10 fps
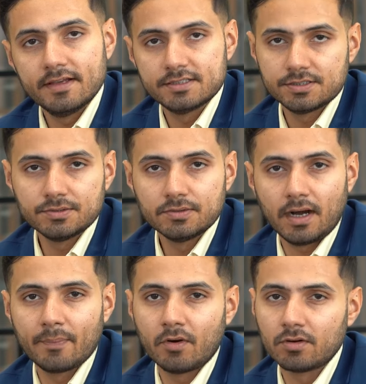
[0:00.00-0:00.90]
Phase 2,
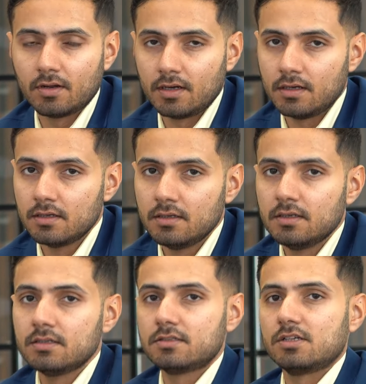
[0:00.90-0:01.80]
I'm not gonna
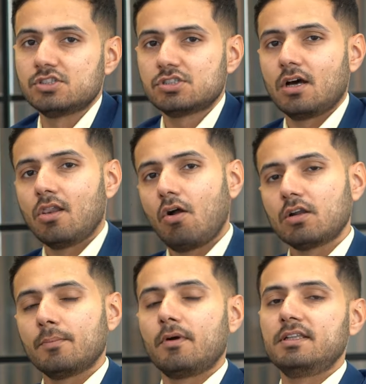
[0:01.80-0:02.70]
touch a
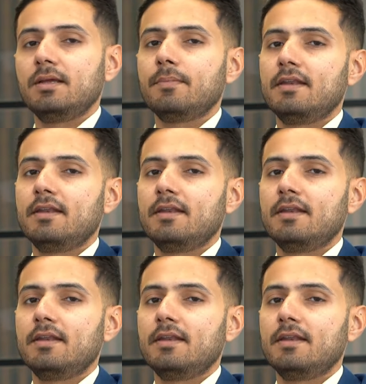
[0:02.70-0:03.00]
lot about the